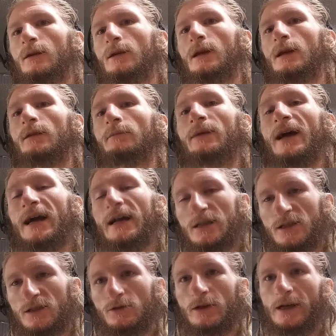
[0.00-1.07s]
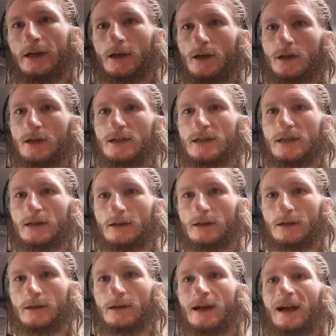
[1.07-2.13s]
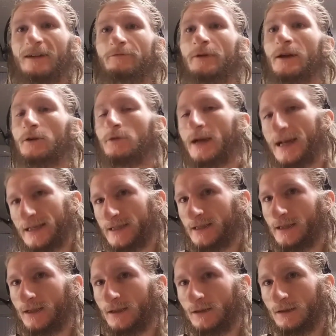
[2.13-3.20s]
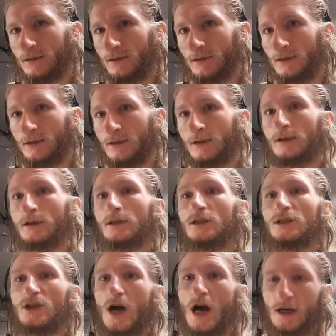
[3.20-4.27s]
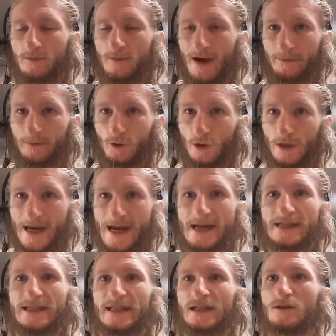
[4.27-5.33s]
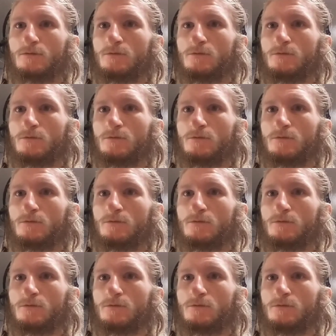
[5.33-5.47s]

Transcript: In the past 2 years, I've been arrested, stalked by police,